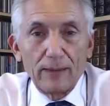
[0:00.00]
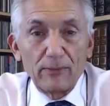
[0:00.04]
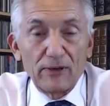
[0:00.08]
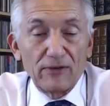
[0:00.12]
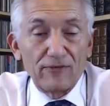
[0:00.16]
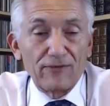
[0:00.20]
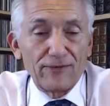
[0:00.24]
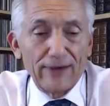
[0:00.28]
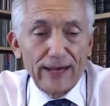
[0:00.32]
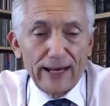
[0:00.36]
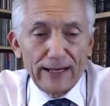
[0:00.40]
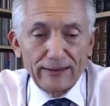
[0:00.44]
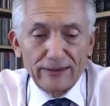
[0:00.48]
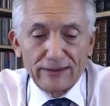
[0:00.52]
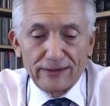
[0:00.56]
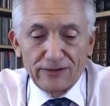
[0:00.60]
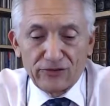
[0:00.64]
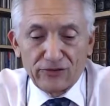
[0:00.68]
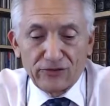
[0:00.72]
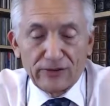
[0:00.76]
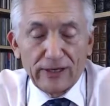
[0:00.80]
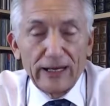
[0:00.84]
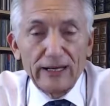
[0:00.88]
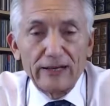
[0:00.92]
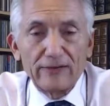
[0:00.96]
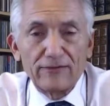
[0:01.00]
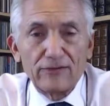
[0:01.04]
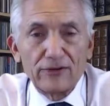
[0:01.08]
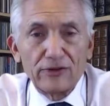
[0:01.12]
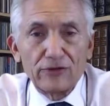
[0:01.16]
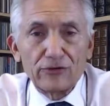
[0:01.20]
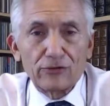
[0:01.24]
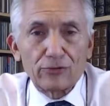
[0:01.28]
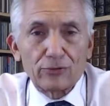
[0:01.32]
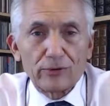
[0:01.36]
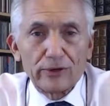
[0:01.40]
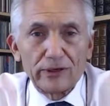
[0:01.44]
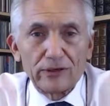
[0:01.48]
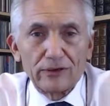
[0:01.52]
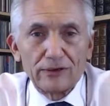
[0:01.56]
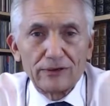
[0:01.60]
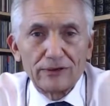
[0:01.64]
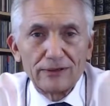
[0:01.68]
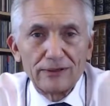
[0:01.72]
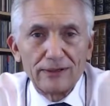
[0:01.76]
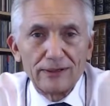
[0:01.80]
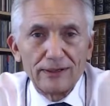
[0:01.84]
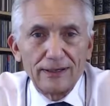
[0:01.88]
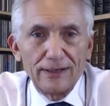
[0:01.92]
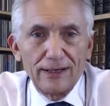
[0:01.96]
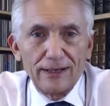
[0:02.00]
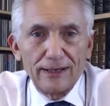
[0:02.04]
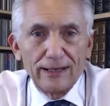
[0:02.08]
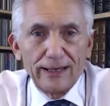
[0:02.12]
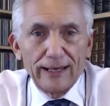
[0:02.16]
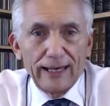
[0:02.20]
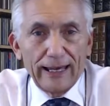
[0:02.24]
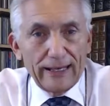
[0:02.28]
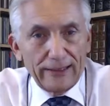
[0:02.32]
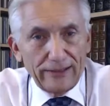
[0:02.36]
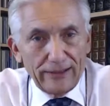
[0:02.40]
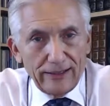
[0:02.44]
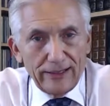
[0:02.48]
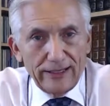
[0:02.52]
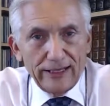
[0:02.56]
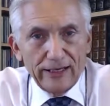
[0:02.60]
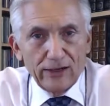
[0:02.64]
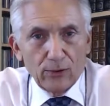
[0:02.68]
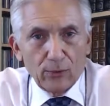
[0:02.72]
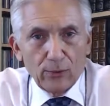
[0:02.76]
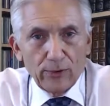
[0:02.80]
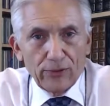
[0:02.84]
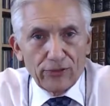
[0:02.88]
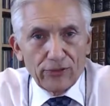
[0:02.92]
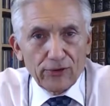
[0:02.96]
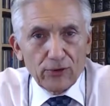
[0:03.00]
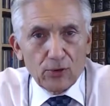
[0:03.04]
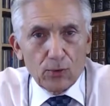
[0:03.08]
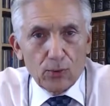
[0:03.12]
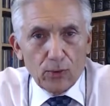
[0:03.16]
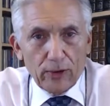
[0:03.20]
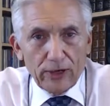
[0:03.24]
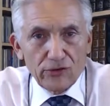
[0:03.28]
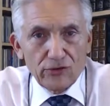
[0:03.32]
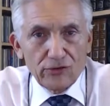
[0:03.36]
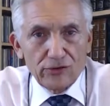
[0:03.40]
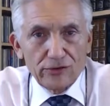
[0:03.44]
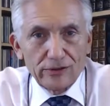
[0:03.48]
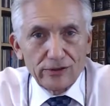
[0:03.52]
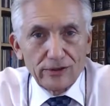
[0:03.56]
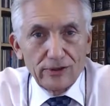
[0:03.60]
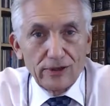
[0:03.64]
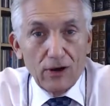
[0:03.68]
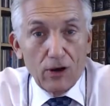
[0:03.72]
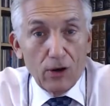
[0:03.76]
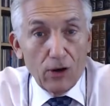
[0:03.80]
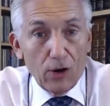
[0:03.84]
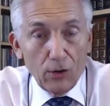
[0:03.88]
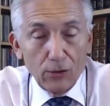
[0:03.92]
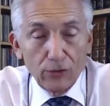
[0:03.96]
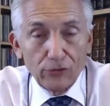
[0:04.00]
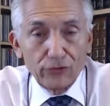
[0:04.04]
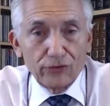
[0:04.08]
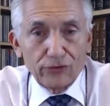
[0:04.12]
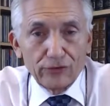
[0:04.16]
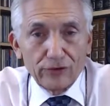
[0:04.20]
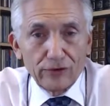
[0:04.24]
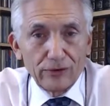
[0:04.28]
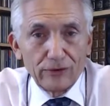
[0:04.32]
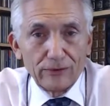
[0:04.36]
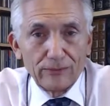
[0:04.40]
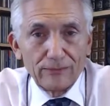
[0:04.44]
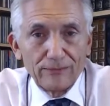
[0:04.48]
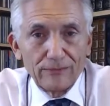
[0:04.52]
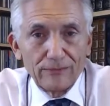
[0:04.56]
In fact, the state of Israel had to deal with the question also.